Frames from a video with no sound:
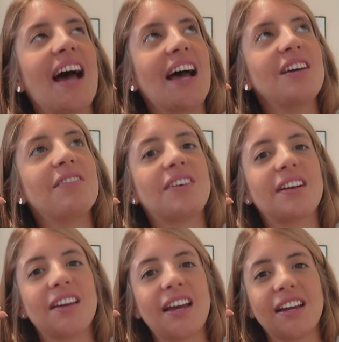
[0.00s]
Kind
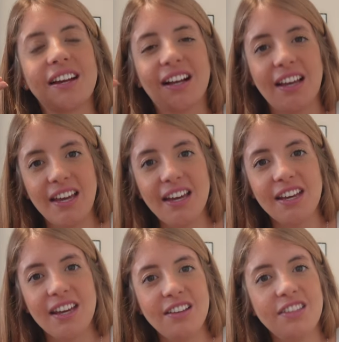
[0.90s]
of like a
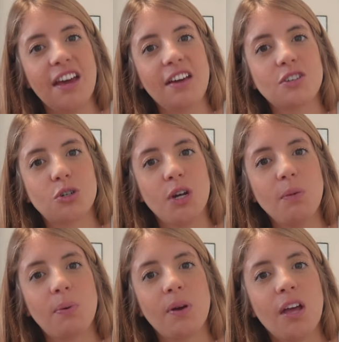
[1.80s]
click in that
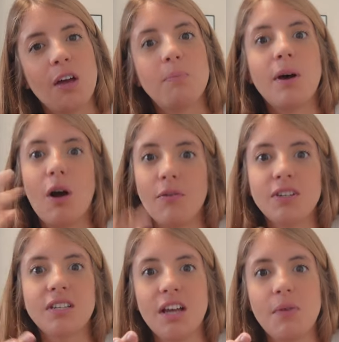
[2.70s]
trip. But
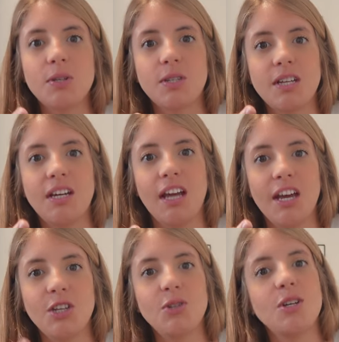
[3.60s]
obviously I was studying
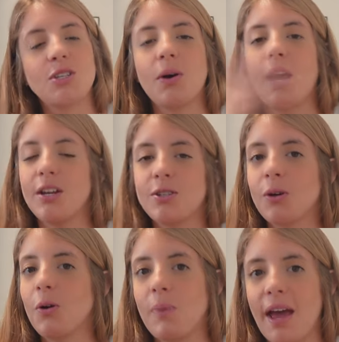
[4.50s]
at uni, so I had to
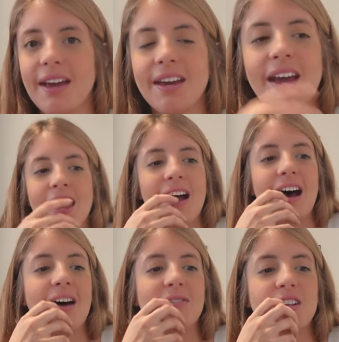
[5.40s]
go back
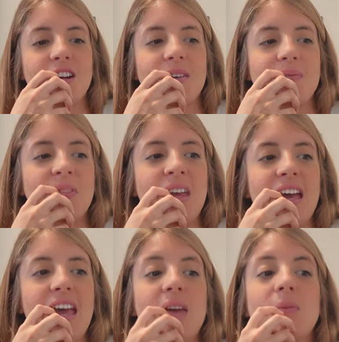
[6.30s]
after.
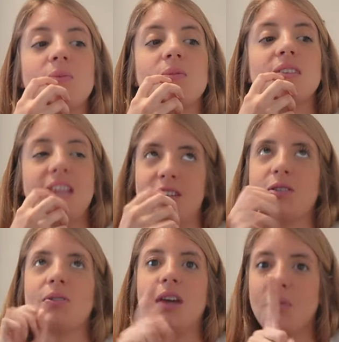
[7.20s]
And yeah,
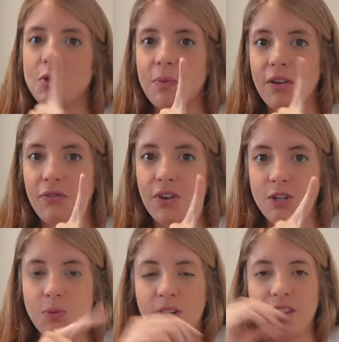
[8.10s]
so that was my
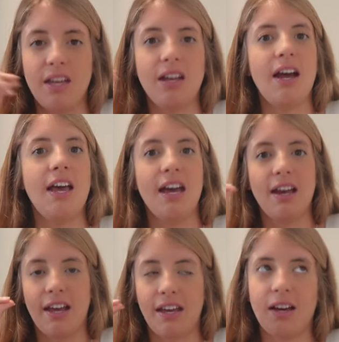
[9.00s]
first one that I
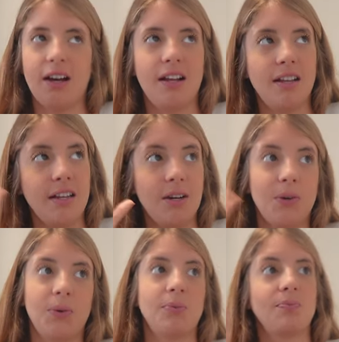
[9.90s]
had like a
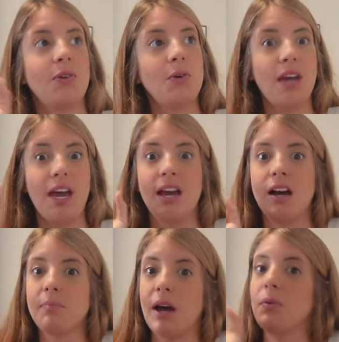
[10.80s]
little, okay,
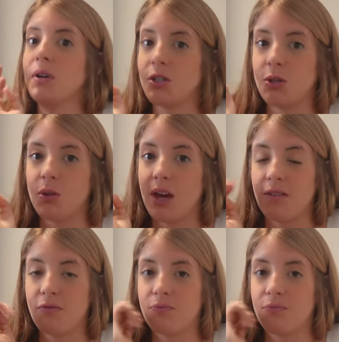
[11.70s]
I might want to do that